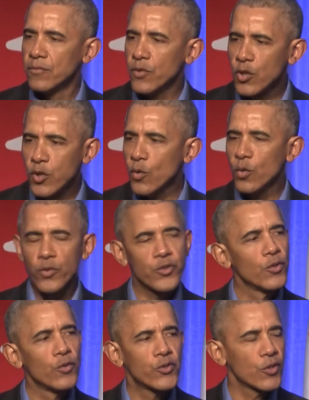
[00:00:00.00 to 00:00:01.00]

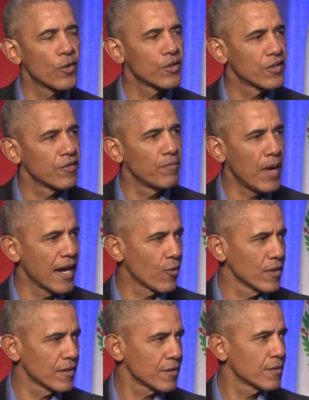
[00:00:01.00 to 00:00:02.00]
huge new surges of
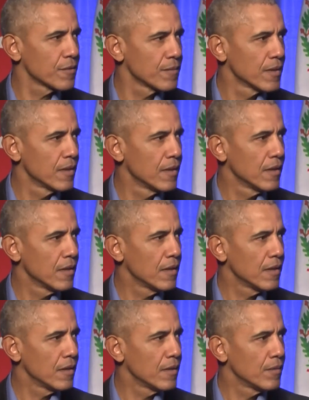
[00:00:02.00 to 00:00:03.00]
migrants,
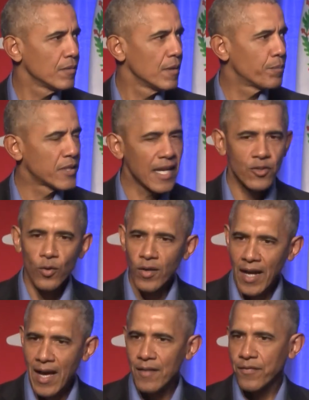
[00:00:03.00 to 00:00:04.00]
the potential
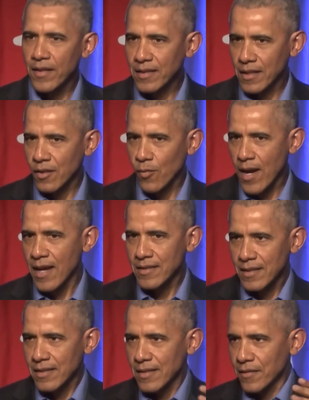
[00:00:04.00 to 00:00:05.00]
conflict that
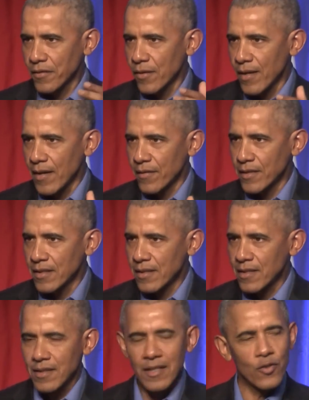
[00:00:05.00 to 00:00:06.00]
arises if you have
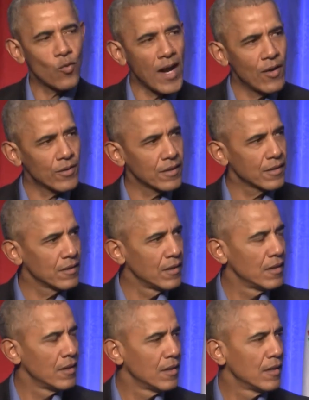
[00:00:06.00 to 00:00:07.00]
consistent drought
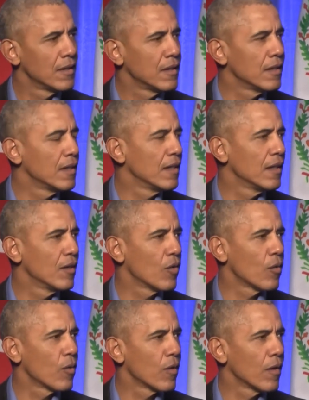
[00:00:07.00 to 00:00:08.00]

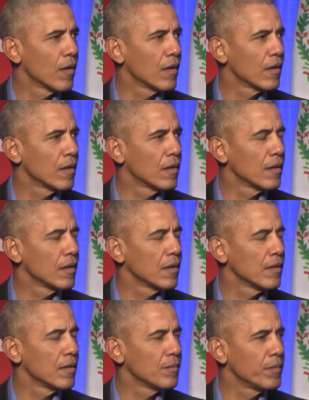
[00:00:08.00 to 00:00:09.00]
or
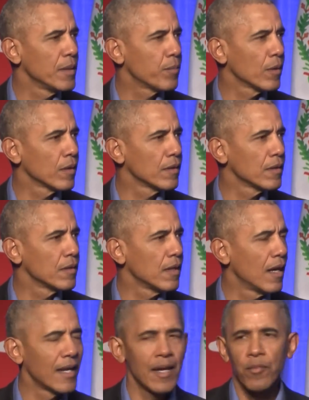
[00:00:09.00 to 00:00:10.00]
people
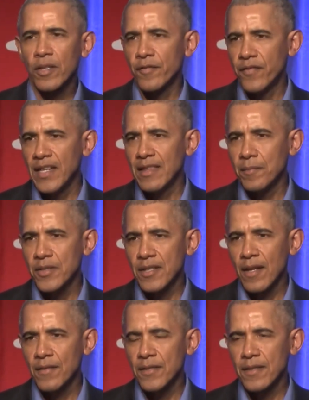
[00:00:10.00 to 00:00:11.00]
unable to feed
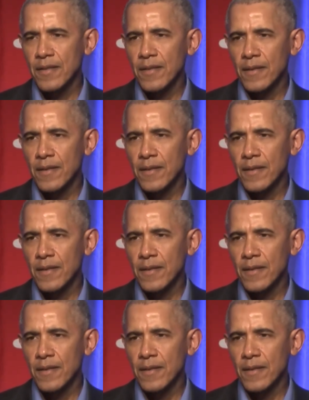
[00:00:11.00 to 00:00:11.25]
themselves.